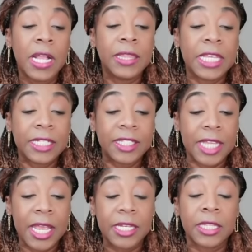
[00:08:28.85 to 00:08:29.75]
thee
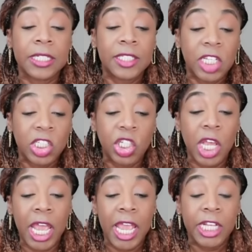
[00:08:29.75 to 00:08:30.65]
said Letitia A.